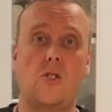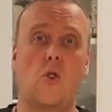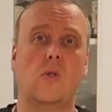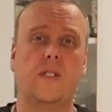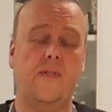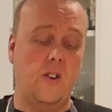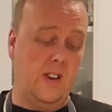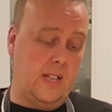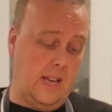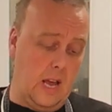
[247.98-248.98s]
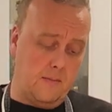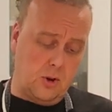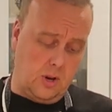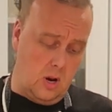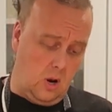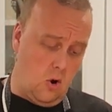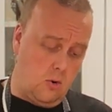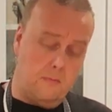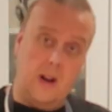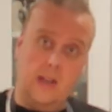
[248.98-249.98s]
dough is very sticky, I'm just going to
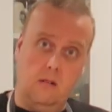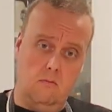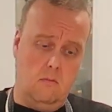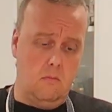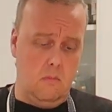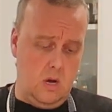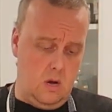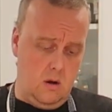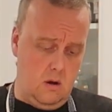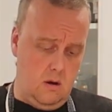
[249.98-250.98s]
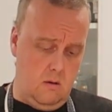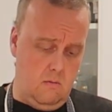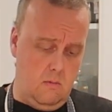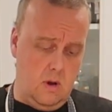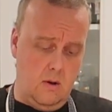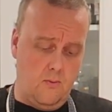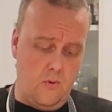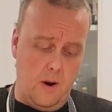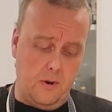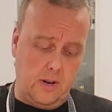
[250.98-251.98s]
coat my
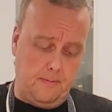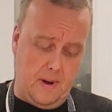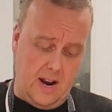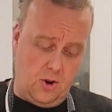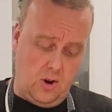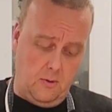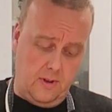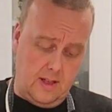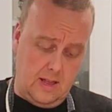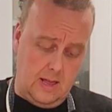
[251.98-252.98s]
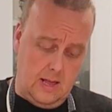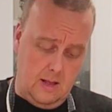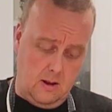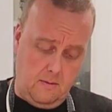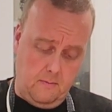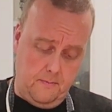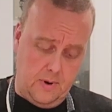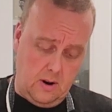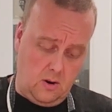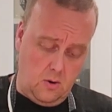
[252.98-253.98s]
rubber spatula with a little
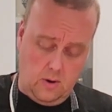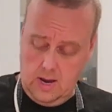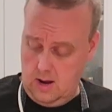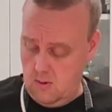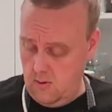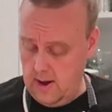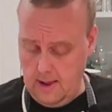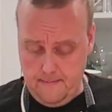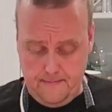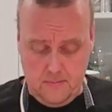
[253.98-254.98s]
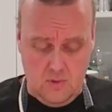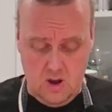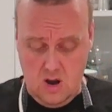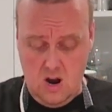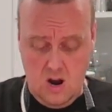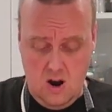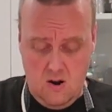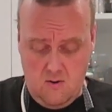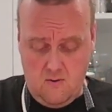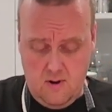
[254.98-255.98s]
bit of cooking oil.
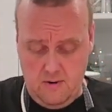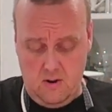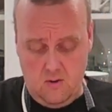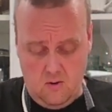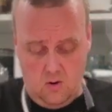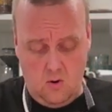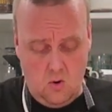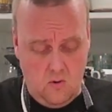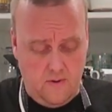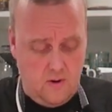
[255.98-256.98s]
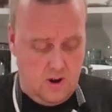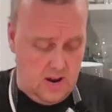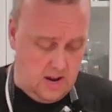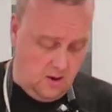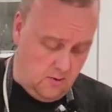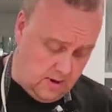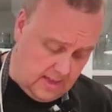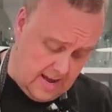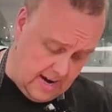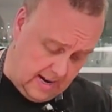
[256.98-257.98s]
Rub it all over and use
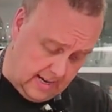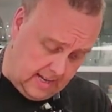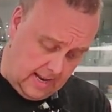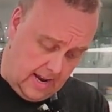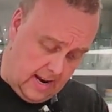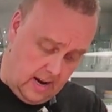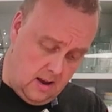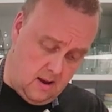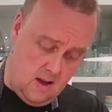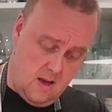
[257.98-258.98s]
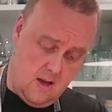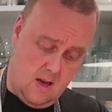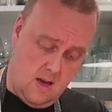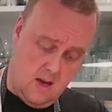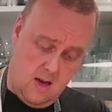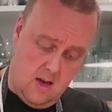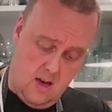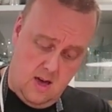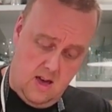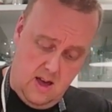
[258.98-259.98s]
that instead
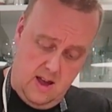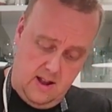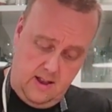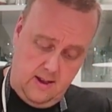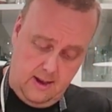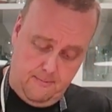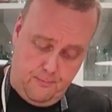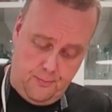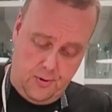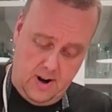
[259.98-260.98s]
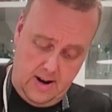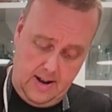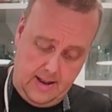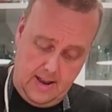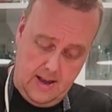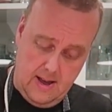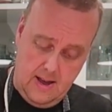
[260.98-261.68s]
to spread it.